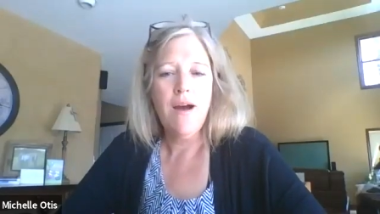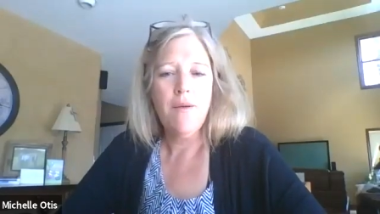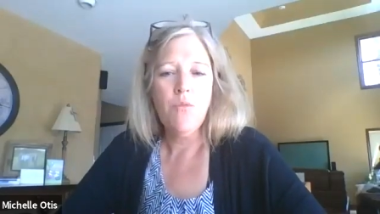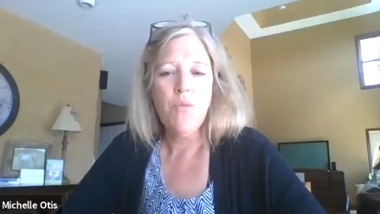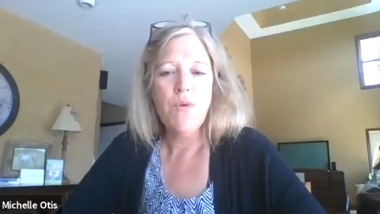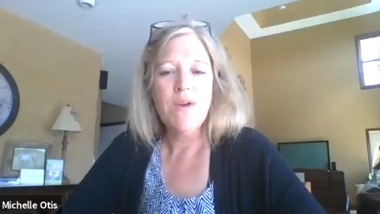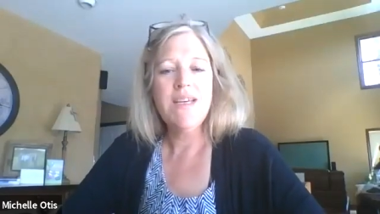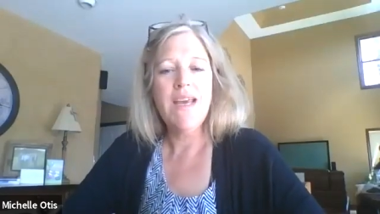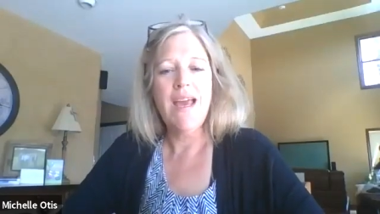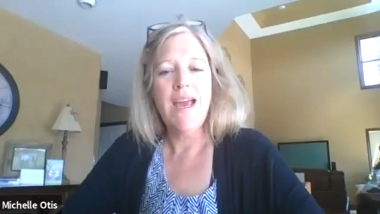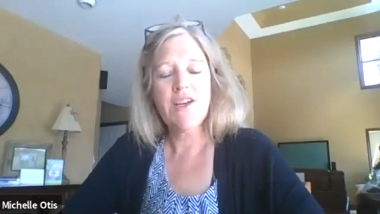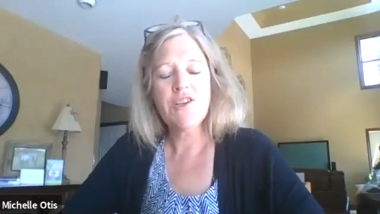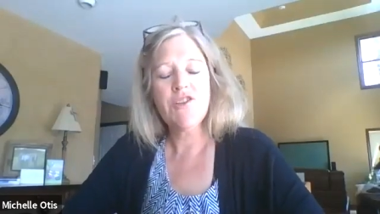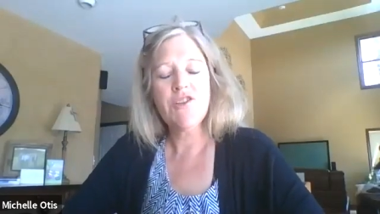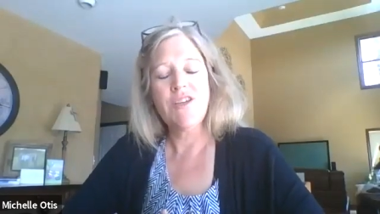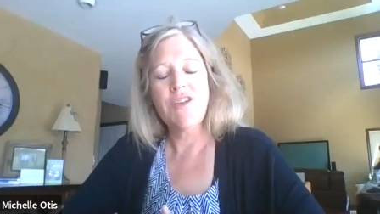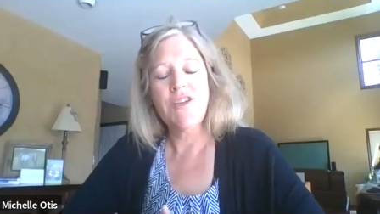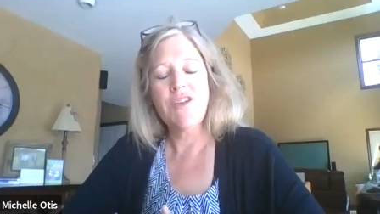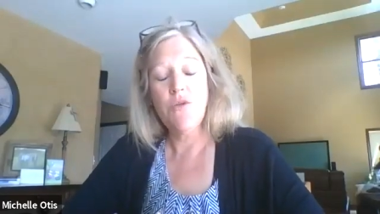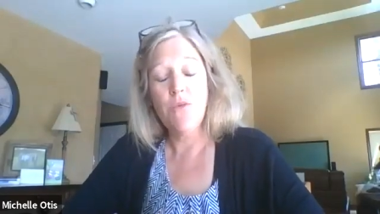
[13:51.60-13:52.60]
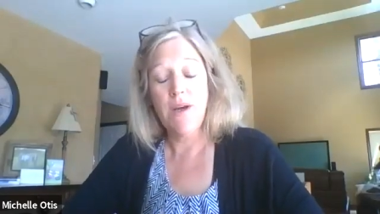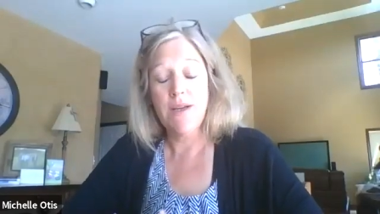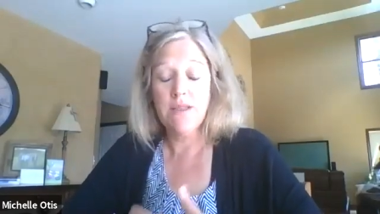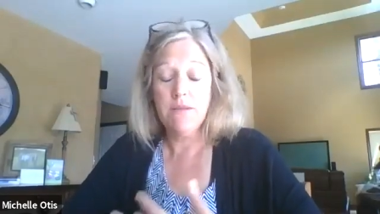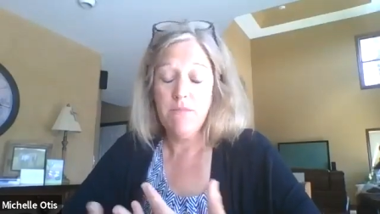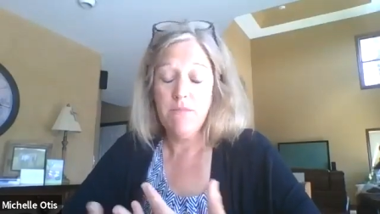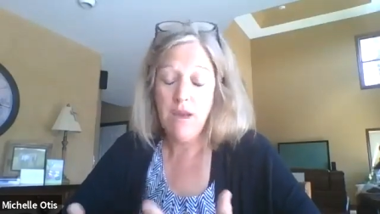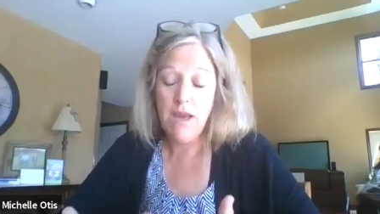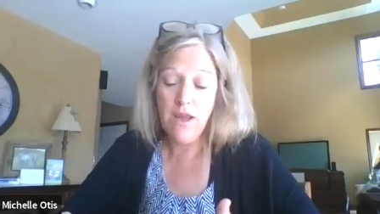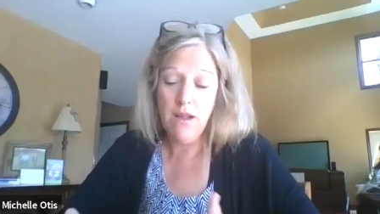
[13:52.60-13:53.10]
We actually US
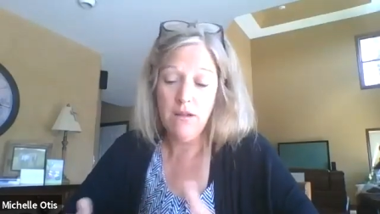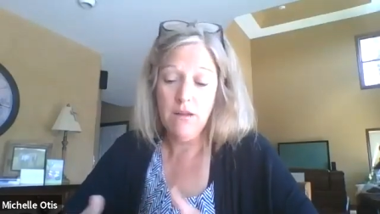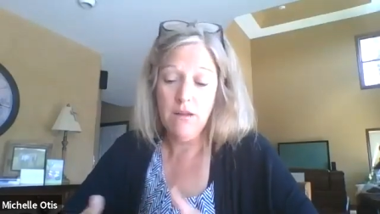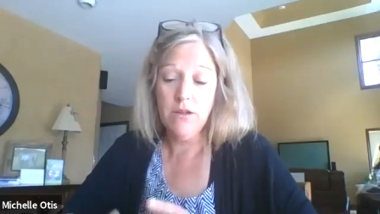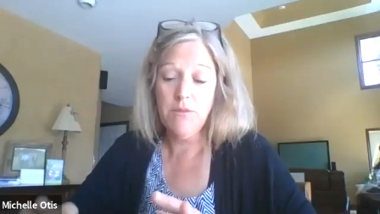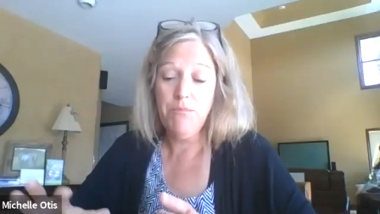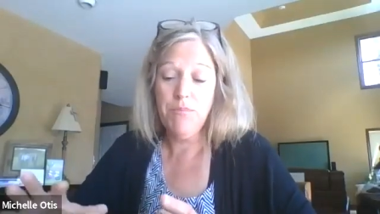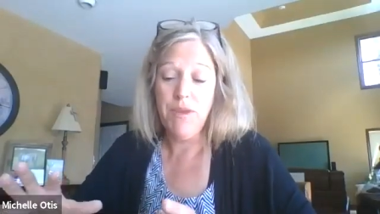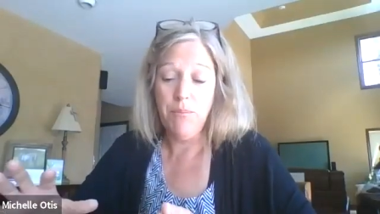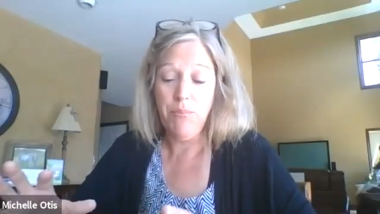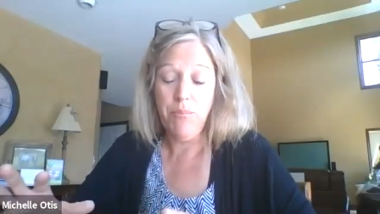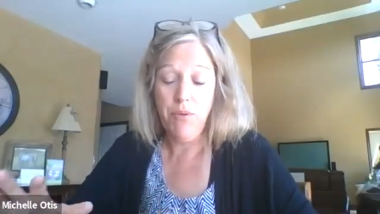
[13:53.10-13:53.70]
mailed the